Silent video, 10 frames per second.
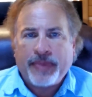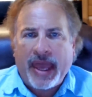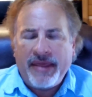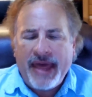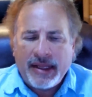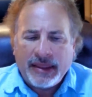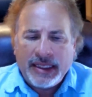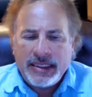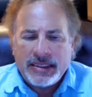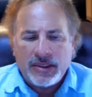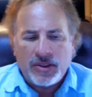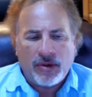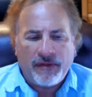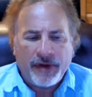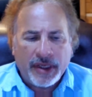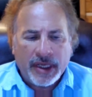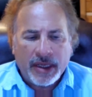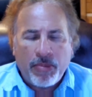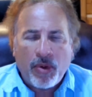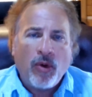And that leads into a very
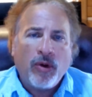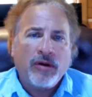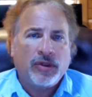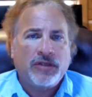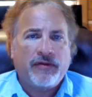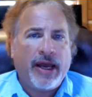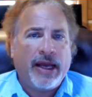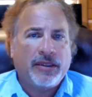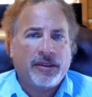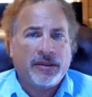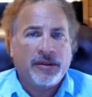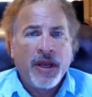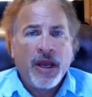important risk factor